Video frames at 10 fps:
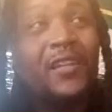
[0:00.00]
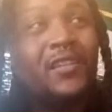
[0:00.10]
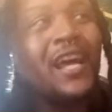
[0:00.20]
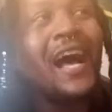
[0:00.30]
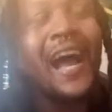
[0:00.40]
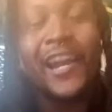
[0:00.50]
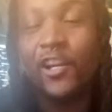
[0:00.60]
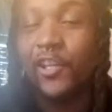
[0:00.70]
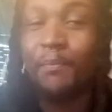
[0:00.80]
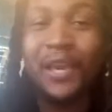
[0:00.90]
the
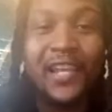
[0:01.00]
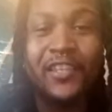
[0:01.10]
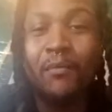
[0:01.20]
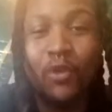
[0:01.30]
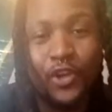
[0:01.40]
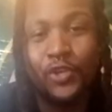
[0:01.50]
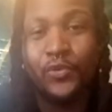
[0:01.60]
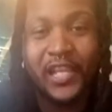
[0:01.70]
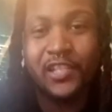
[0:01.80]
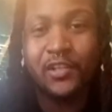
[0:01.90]
higher the pick, the more the
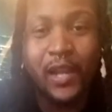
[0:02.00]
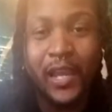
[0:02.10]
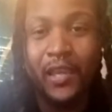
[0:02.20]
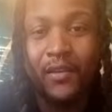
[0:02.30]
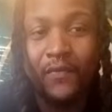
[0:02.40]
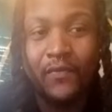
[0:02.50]
risk, right?